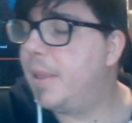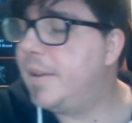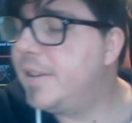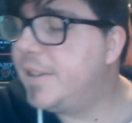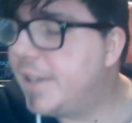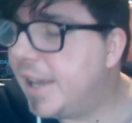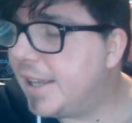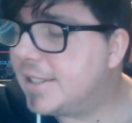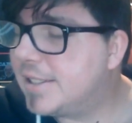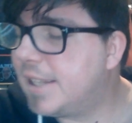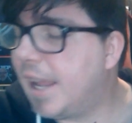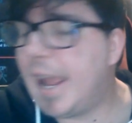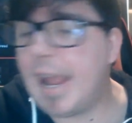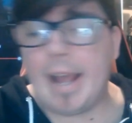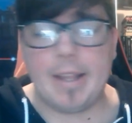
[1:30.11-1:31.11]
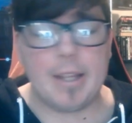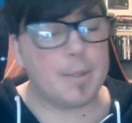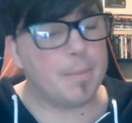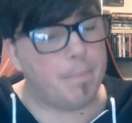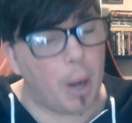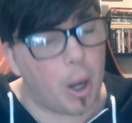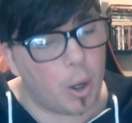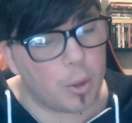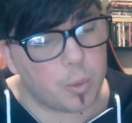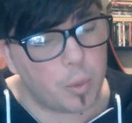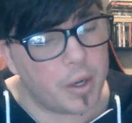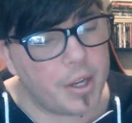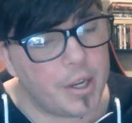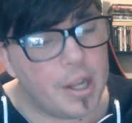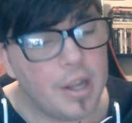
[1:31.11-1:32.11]
yes, Alec
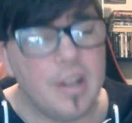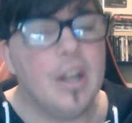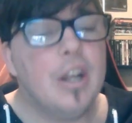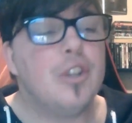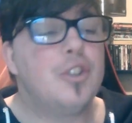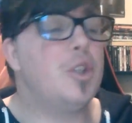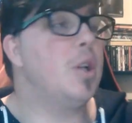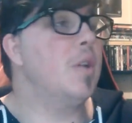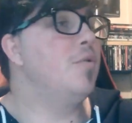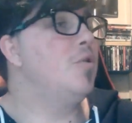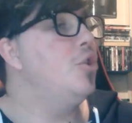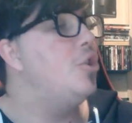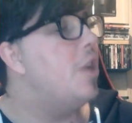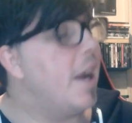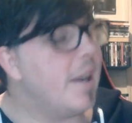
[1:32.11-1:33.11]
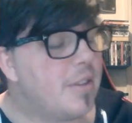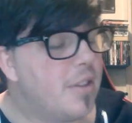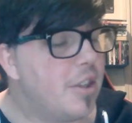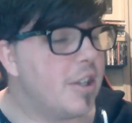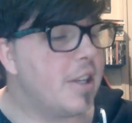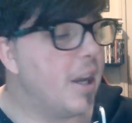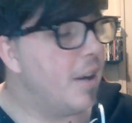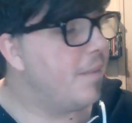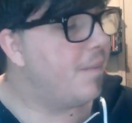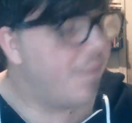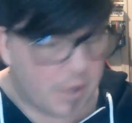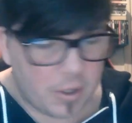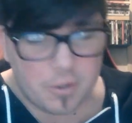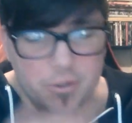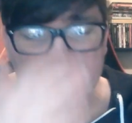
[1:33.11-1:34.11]
Baldwin should have checked the gun
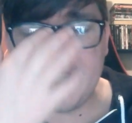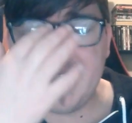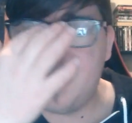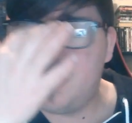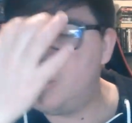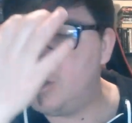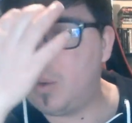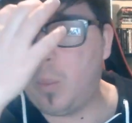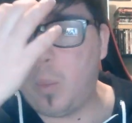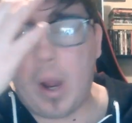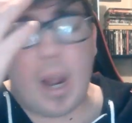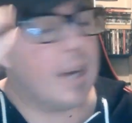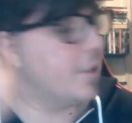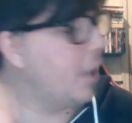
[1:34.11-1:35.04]
first. He should have walked